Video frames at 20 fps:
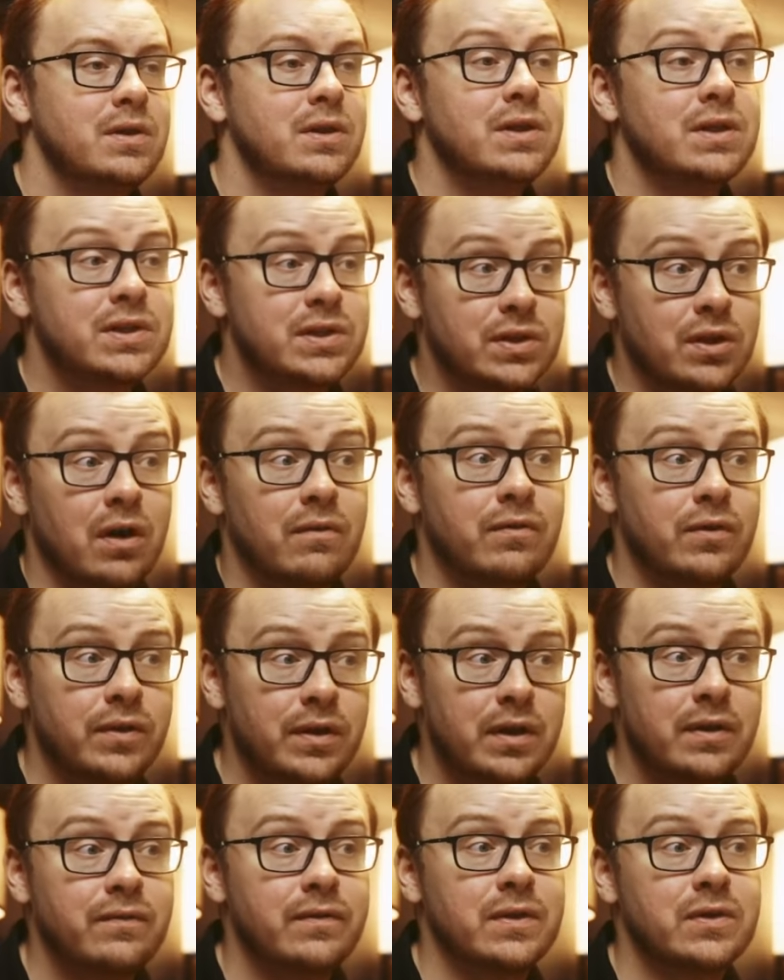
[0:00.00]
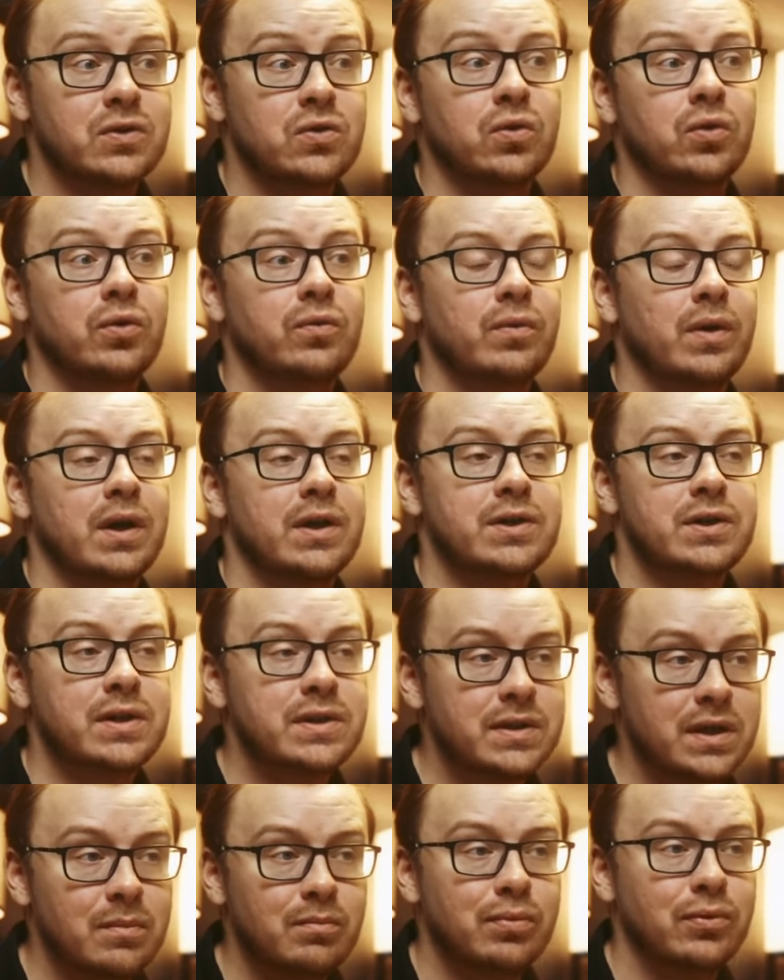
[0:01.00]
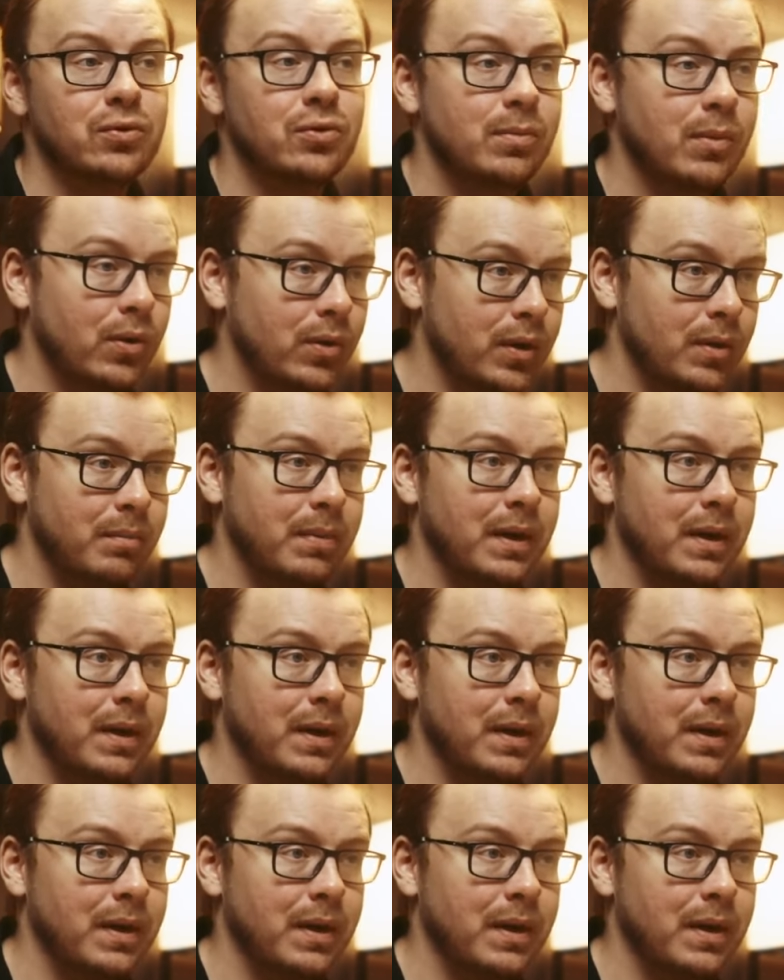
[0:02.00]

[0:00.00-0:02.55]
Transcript: To discover if this gold rush is a boom or a